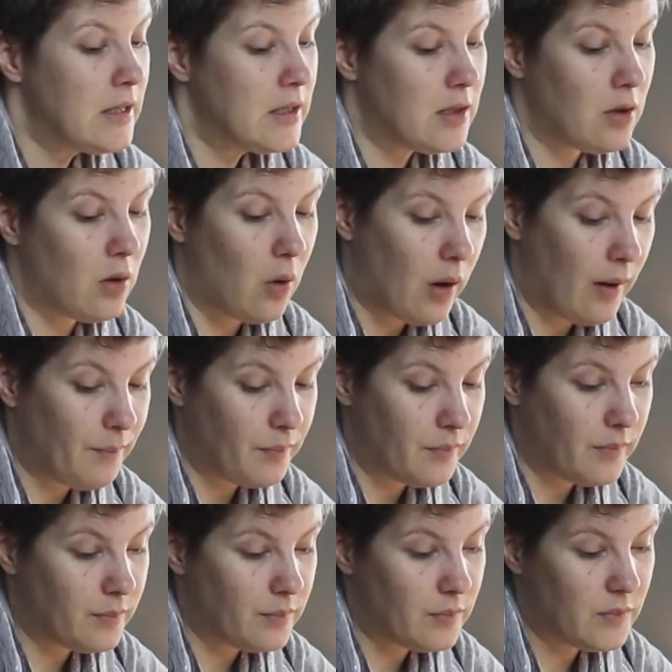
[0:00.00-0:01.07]
So
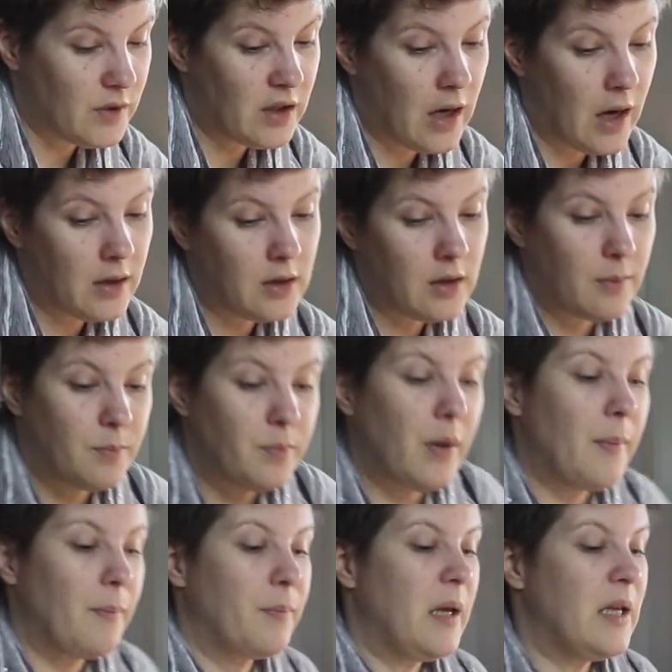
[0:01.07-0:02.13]
I'm not,
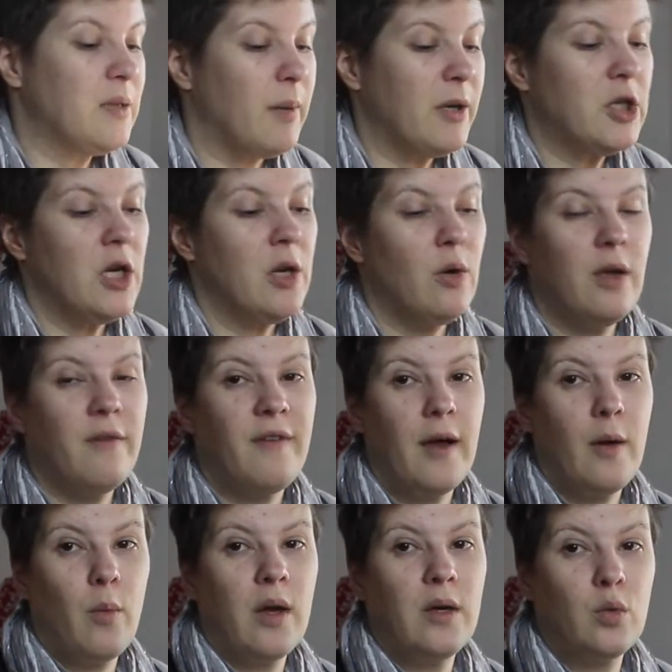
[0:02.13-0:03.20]
especially if
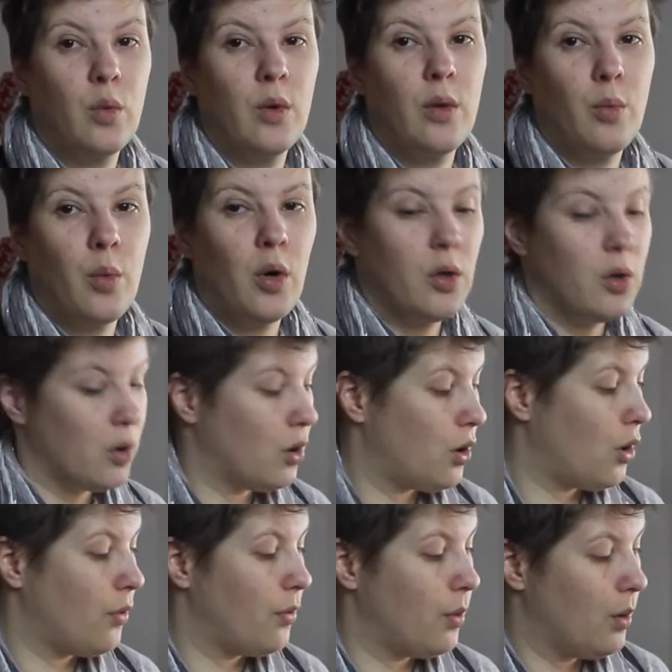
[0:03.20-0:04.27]
I went with
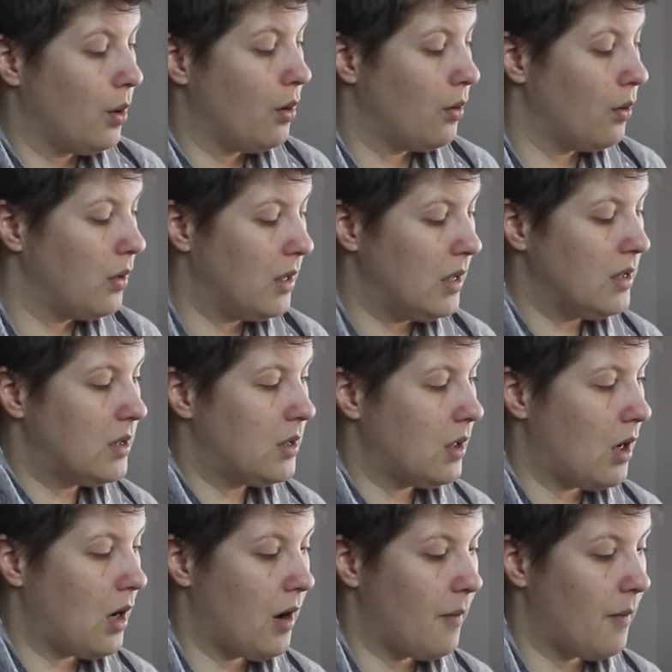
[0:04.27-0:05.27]
water on these